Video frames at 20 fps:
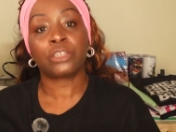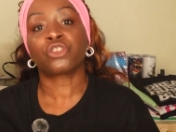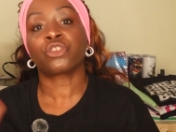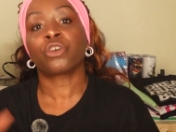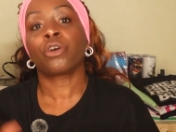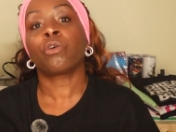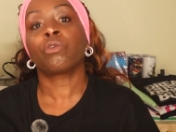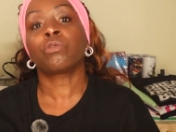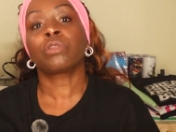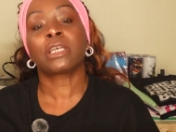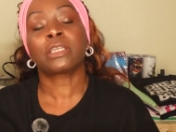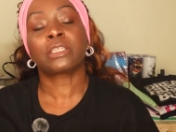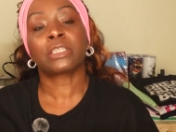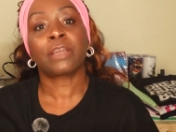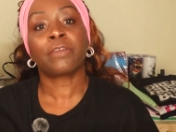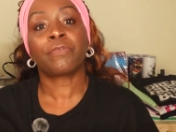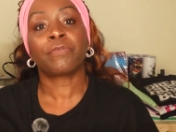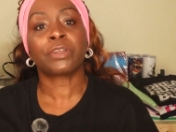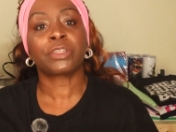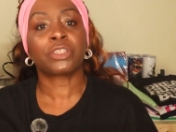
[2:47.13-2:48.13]
So let's
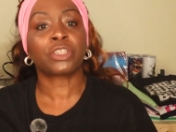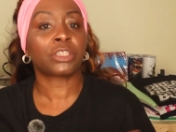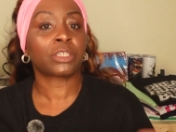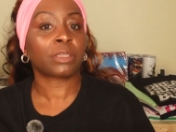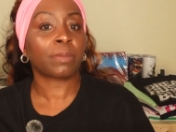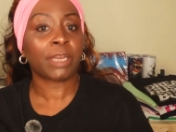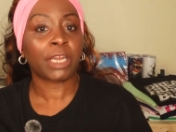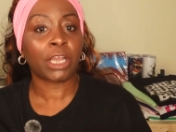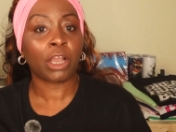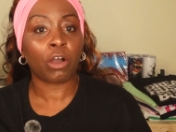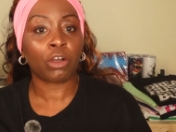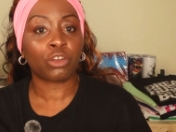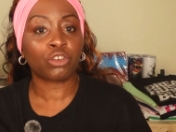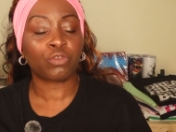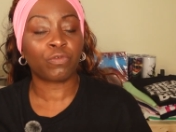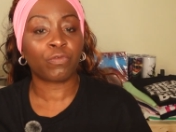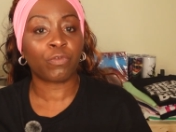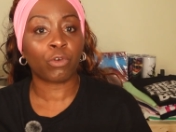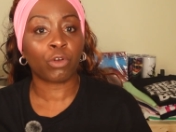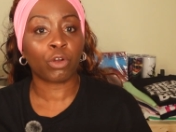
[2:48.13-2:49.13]
say, for instance, somebody calls
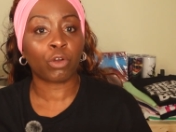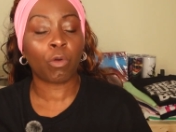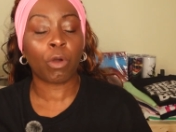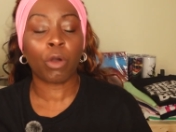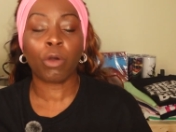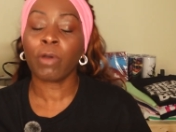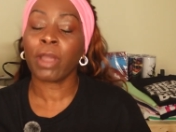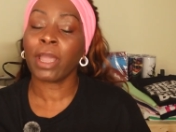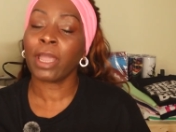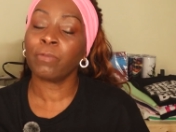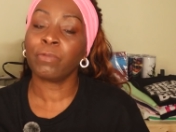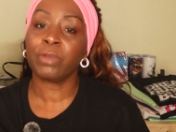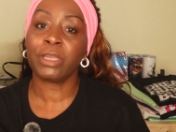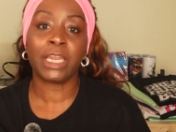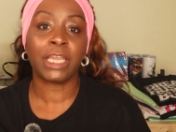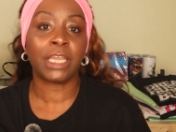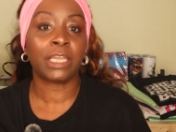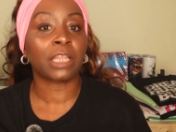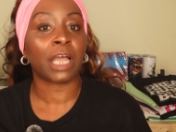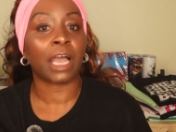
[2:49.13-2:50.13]
you for a quote. Hey, we
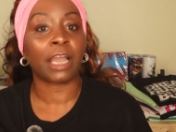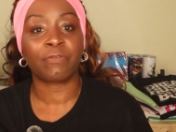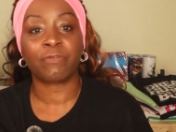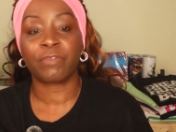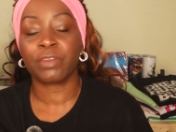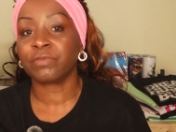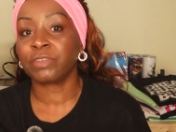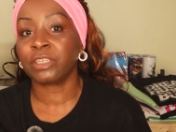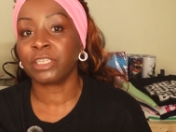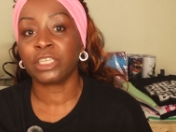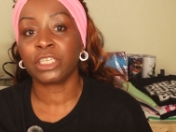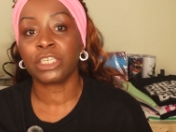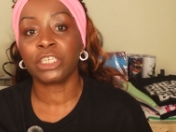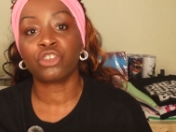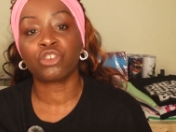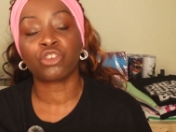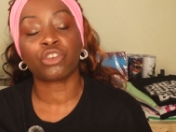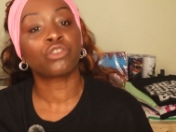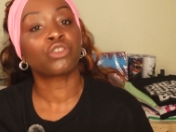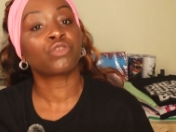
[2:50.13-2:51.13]
need like 50
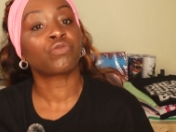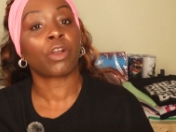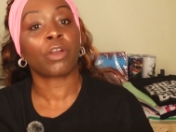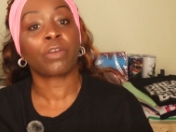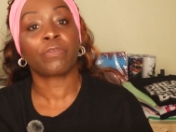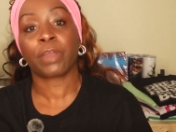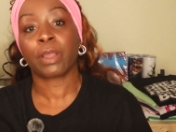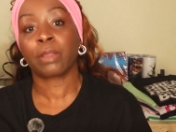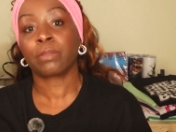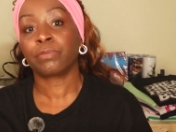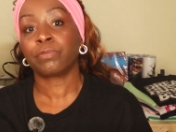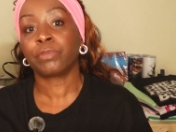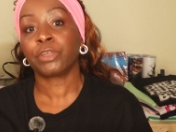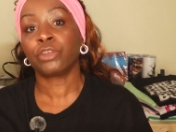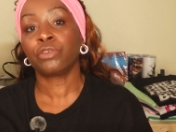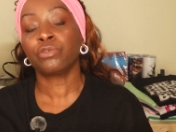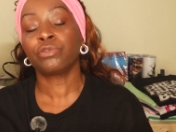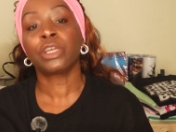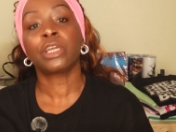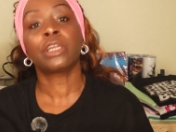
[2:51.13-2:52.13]
t-shirts for our family
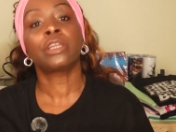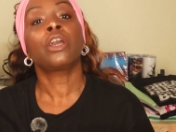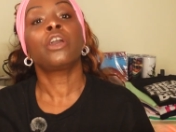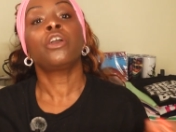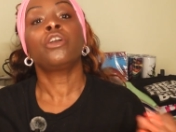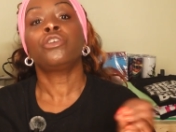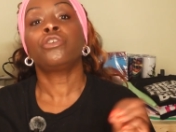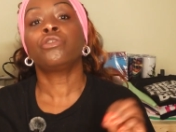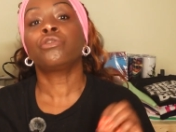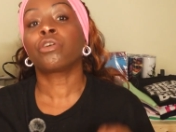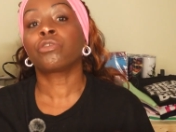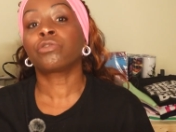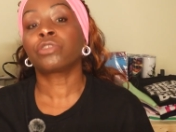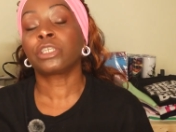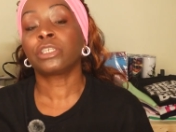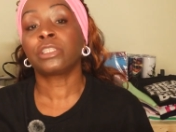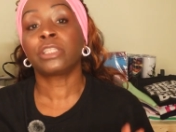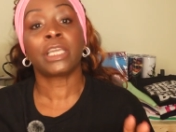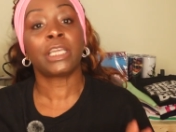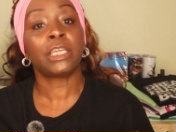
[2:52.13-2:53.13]
reunion. You go
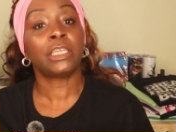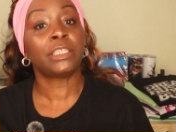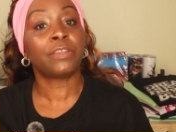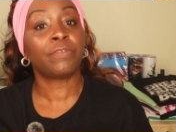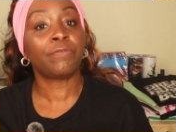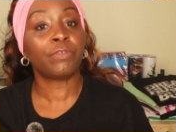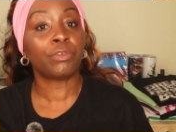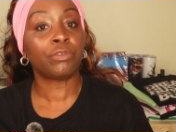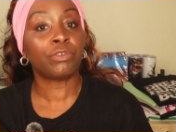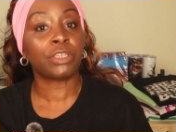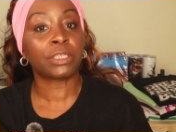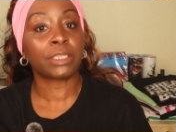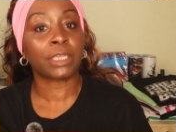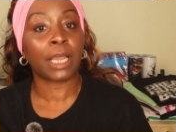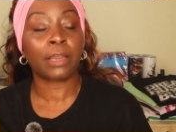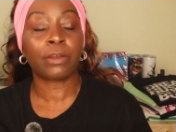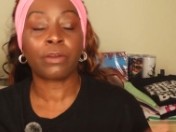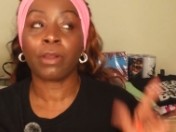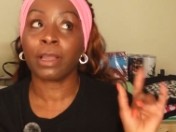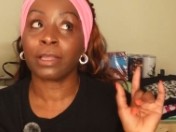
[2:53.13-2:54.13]
to the Easy View
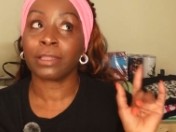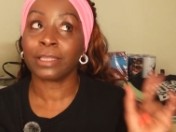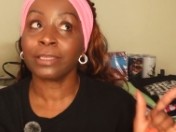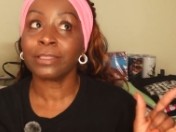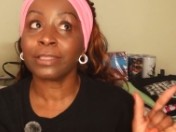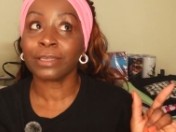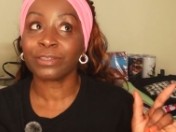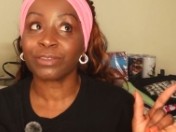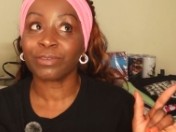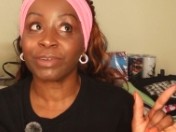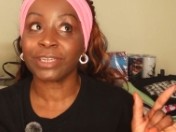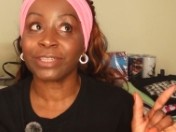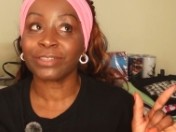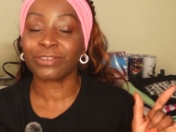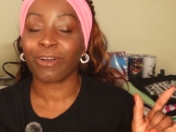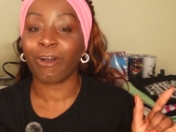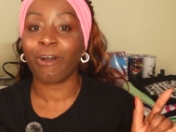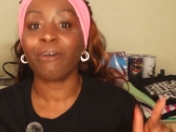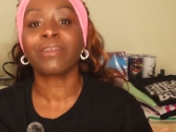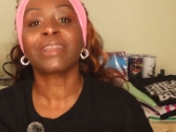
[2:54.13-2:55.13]
Designer. I think that's what it's
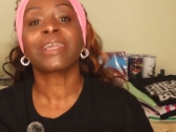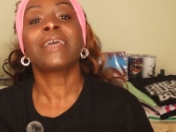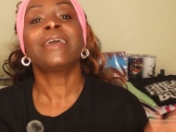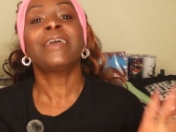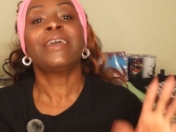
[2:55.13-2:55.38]
called.